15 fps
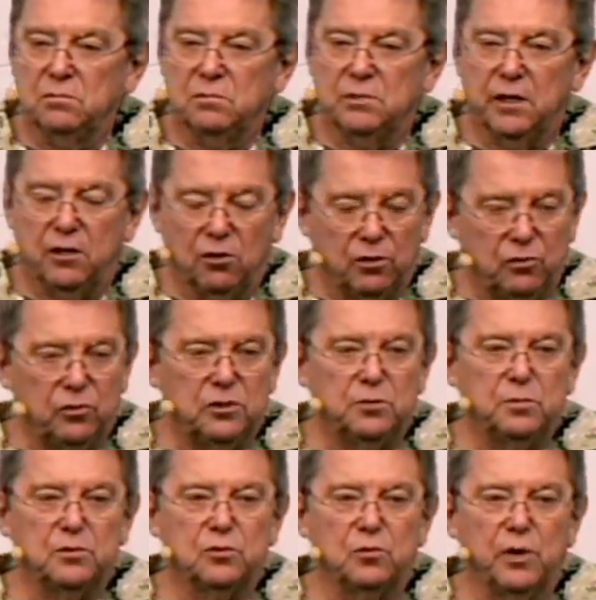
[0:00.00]
Take her
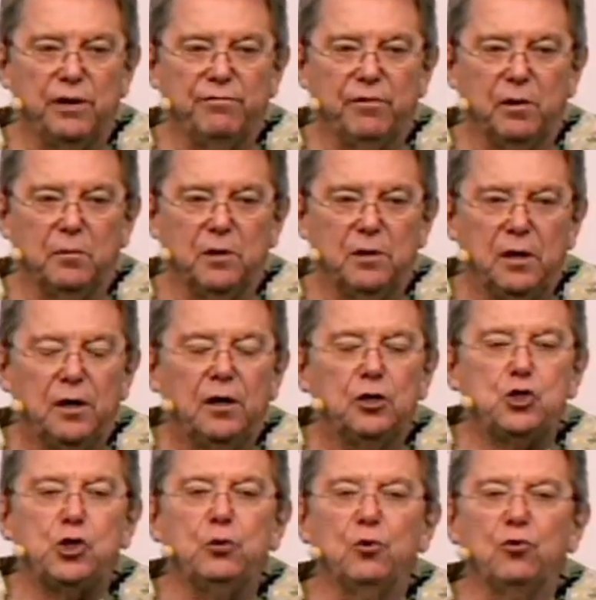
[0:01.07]
Christmas away from her.
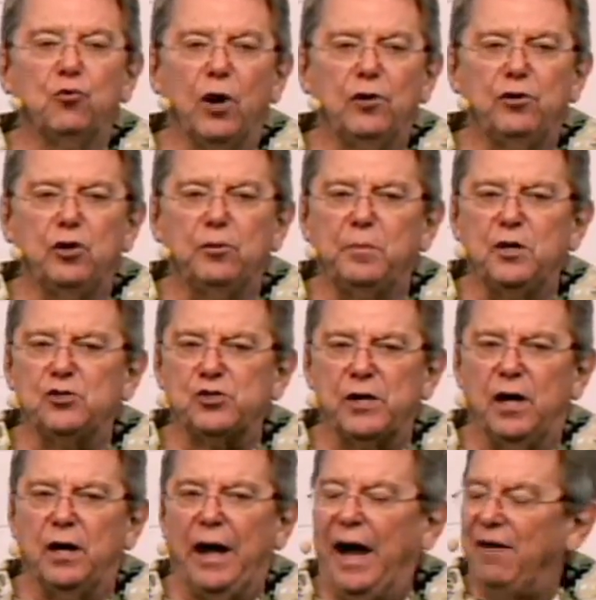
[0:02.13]
She would rather you'd be
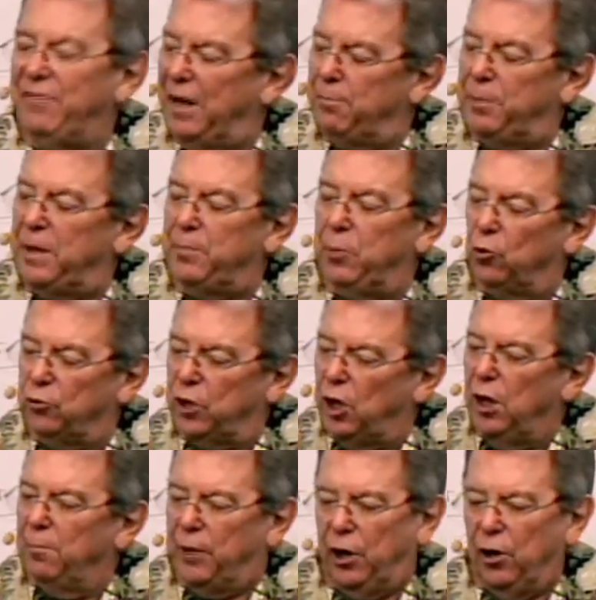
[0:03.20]
said, I've had people
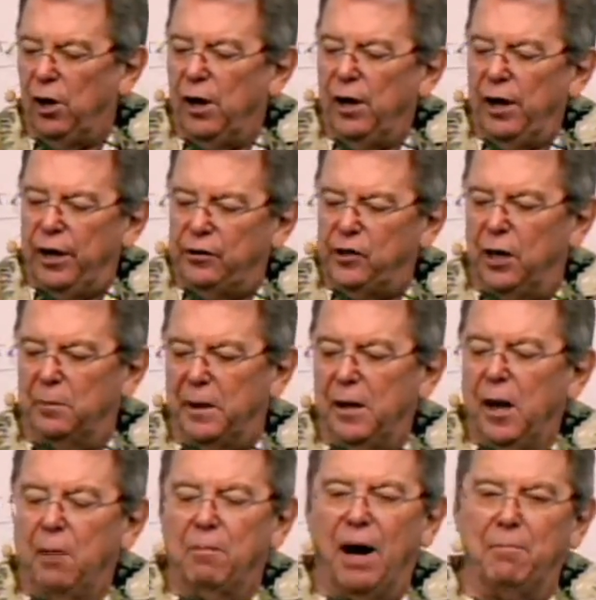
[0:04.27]
come here and tell me,
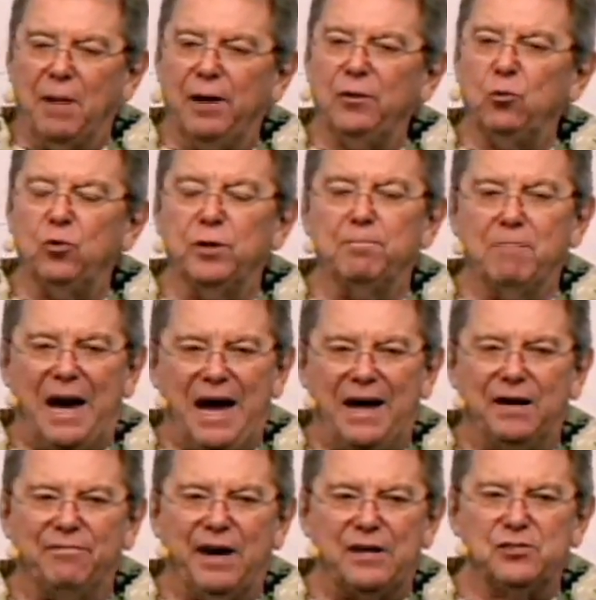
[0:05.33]
my mother wouldn't mind
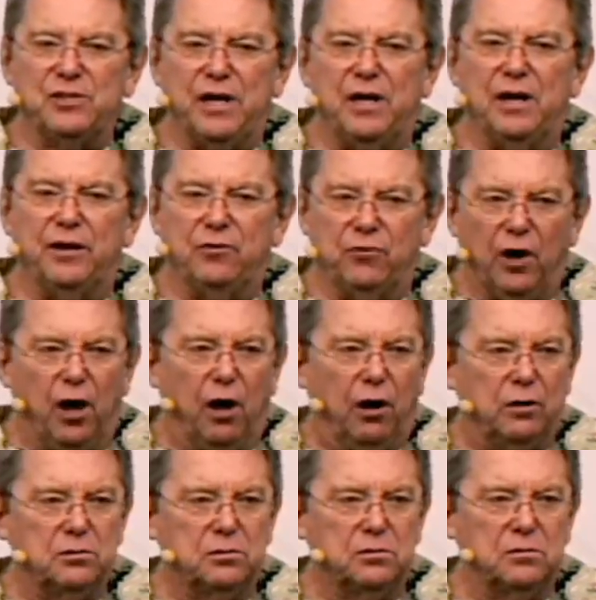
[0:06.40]
if I was dealing
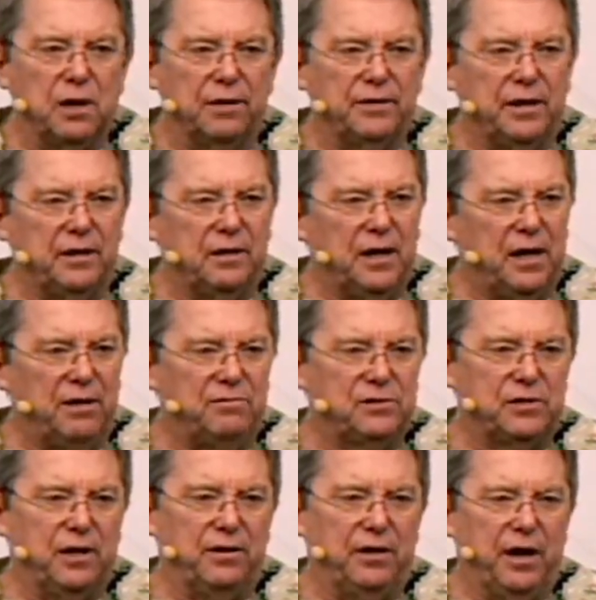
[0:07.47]
drugs. I think Dave
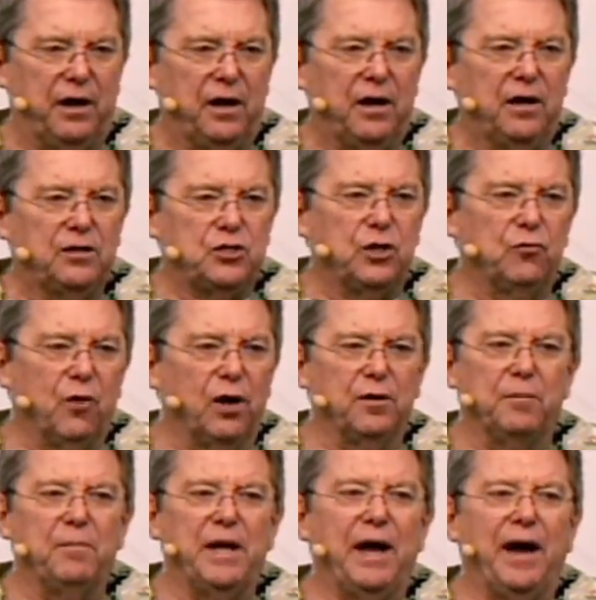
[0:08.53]
said that. She'd rather
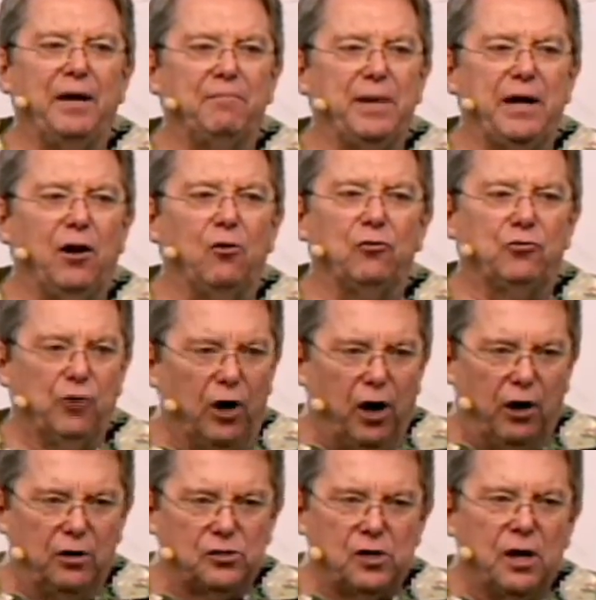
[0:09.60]
I'd be on
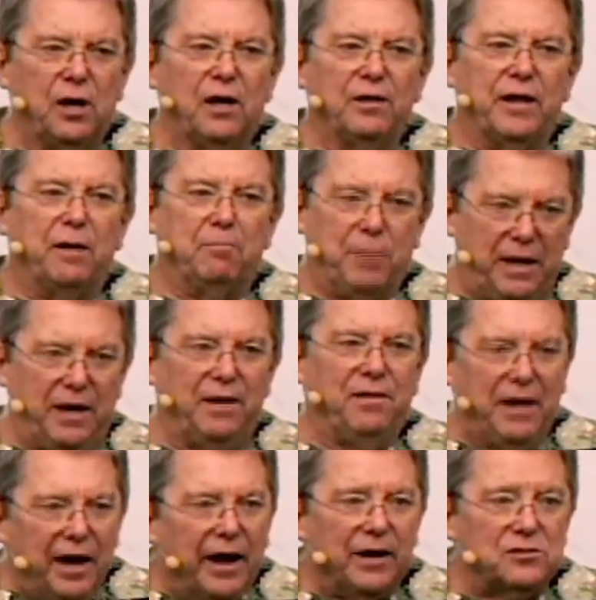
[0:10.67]
drugs than be in
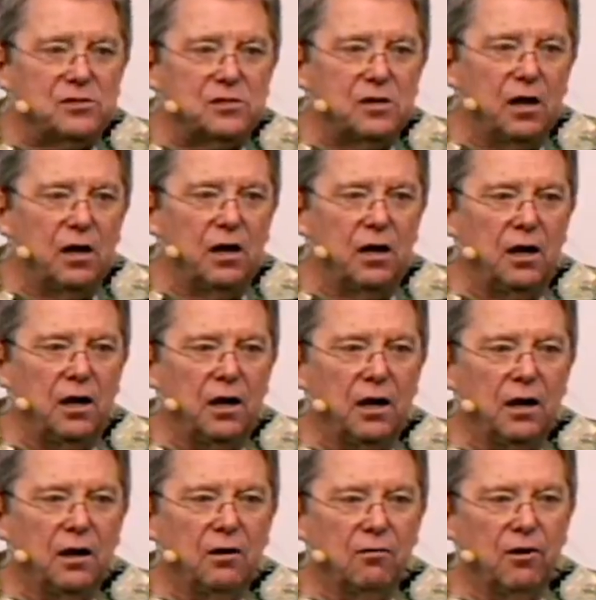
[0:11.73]
this,
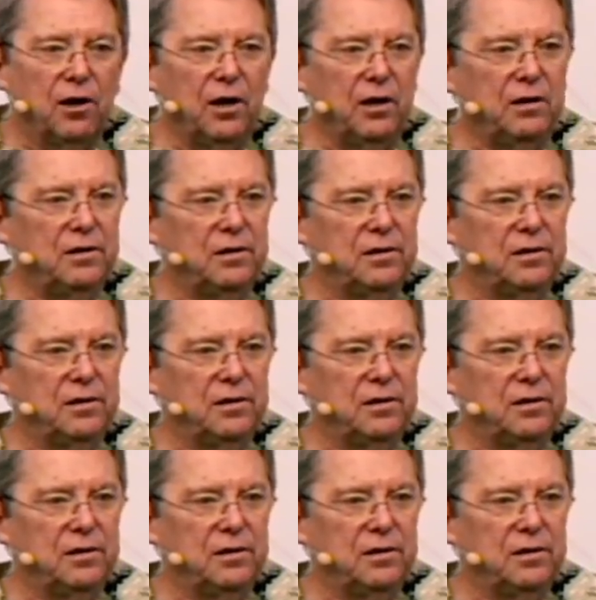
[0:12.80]
right?